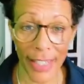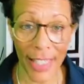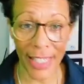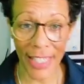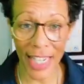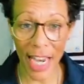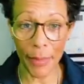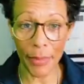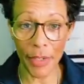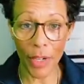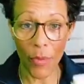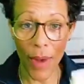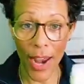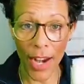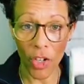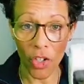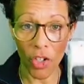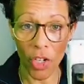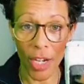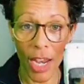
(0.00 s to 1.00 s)
the same
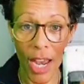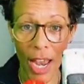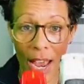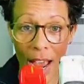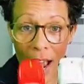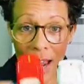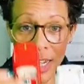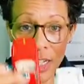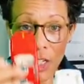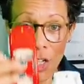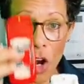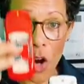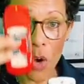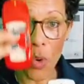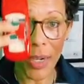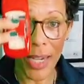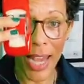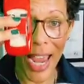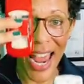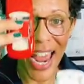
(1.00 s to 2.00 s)
direction, and it's
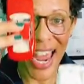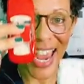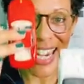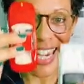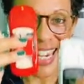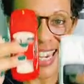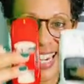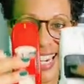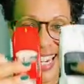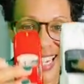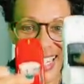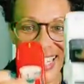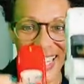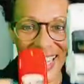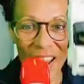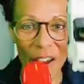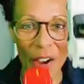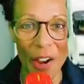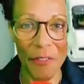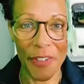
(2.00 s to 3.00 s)
okay
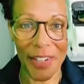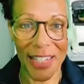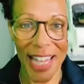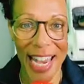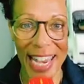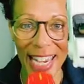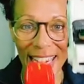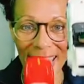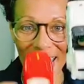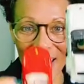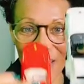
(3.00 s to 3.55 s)
to overtake